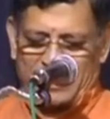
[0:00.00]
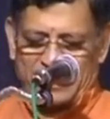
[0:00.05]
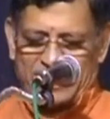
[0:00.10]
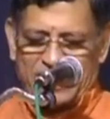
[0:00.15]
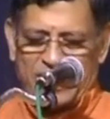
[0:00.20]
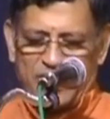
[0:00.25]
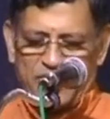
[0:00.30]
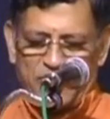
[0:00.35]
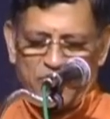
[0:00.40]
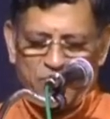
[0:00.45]

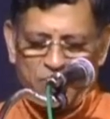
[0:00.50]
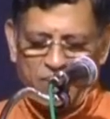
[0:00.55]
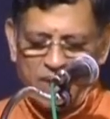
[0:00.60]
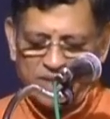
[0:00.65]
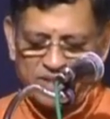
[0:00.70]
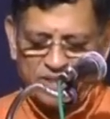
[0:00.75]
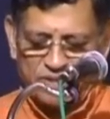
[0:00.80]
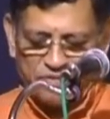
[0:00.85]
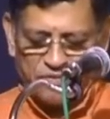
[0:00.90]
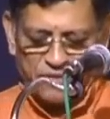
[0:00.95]
See, I know
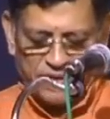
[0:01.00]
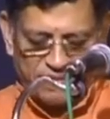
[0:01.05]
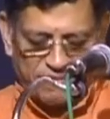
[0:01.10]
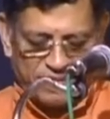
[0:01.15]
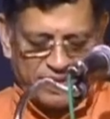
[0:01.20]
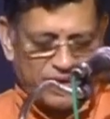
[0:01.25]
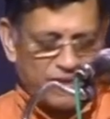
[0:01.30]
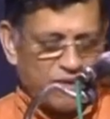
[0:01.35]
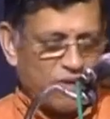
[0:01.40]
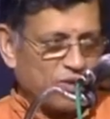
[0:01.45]
Rajiv for a
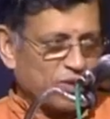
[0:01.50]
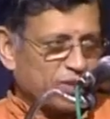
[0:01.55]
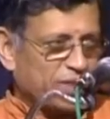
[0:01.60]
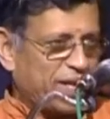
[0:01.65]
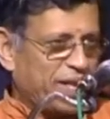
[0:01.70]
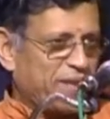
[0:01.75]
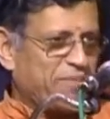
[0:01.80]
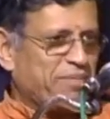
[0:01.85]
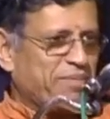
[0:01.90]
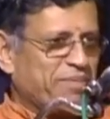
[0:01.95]
very long
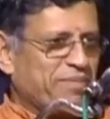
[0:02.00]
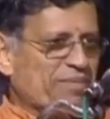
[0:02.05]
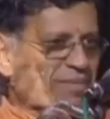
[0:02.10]
time,